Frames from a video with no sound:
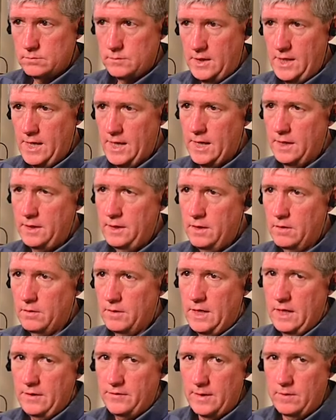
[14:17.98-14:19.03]
Yeah, you don't
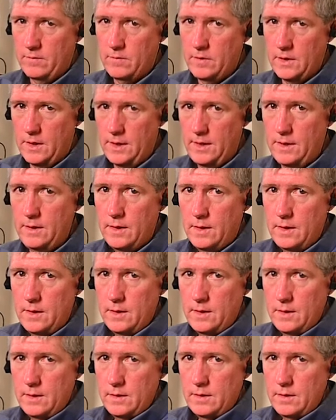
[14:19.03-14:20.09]
need anything really
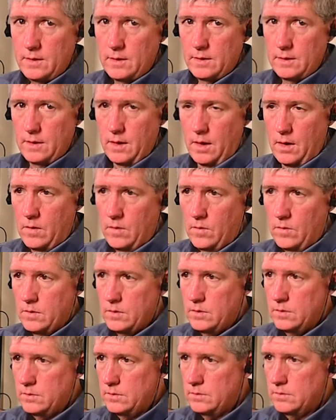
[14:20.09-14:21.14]
long